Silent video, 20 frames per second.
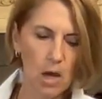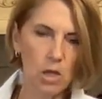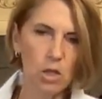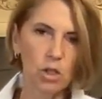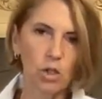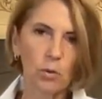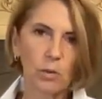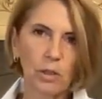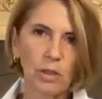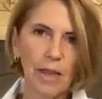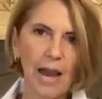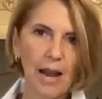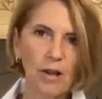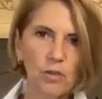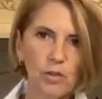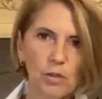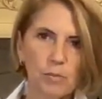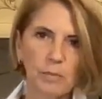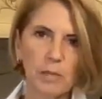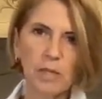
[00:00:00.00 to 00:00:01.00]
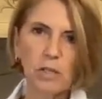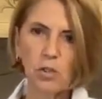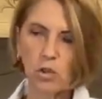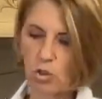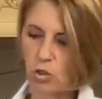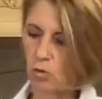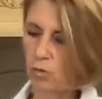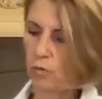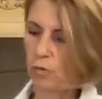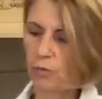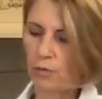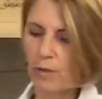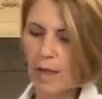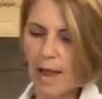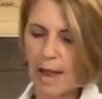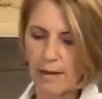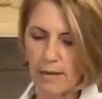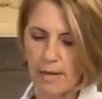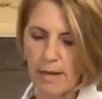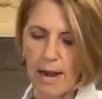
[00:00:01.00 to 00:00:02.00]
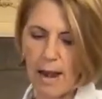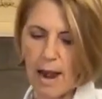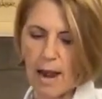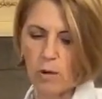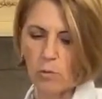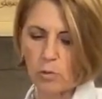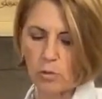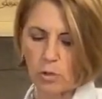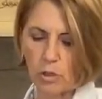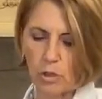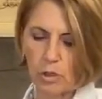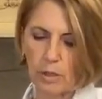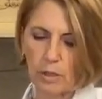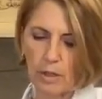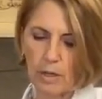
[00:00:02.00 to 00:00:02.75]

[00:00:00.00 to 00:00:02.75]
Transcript: so it allows me to flatten out